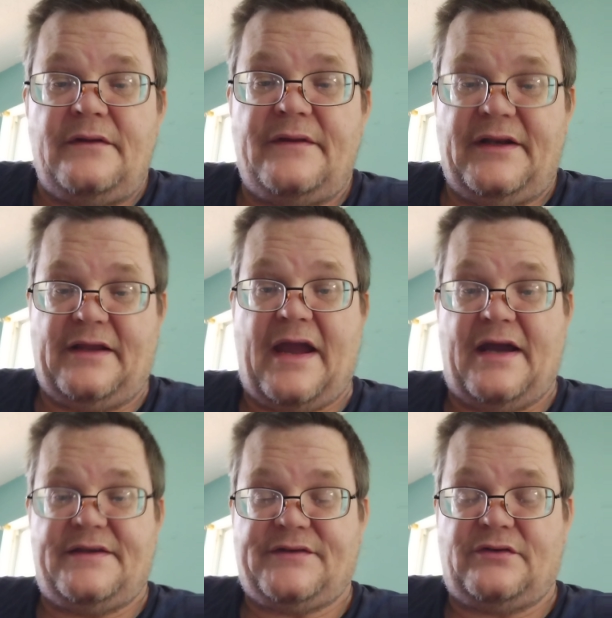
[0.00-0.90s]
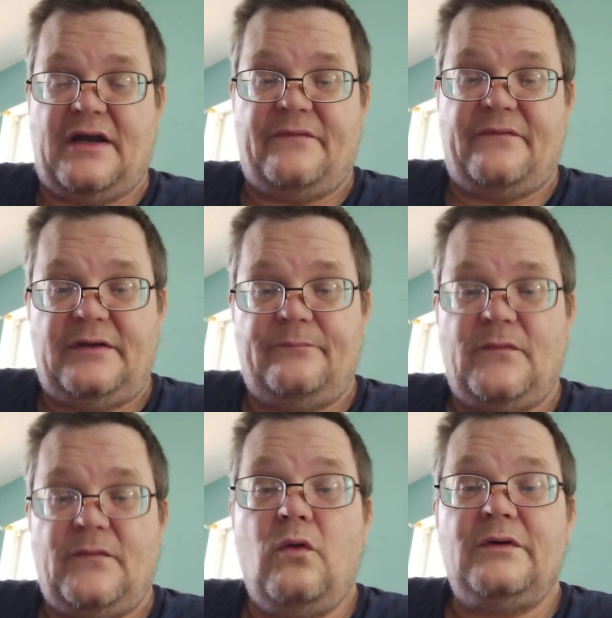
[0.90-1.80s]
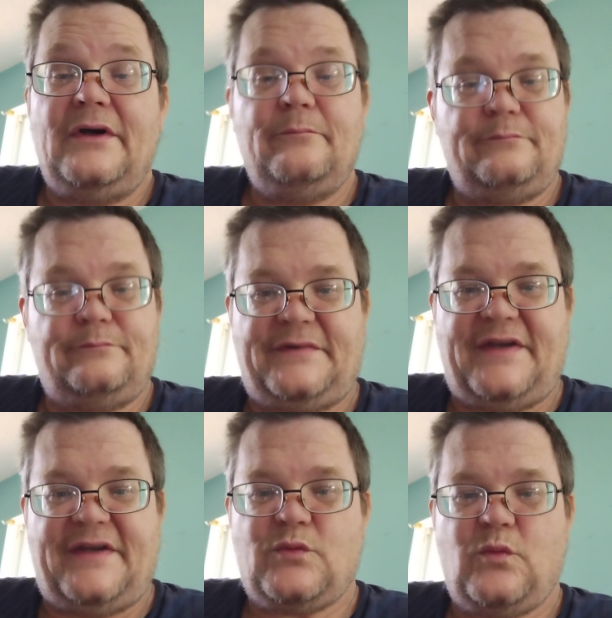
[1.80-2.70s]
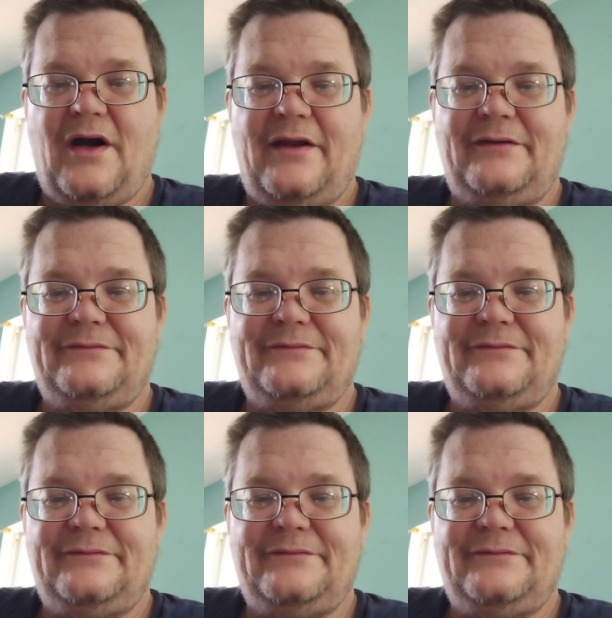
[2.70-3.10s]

that has gravity. Oh, guess what?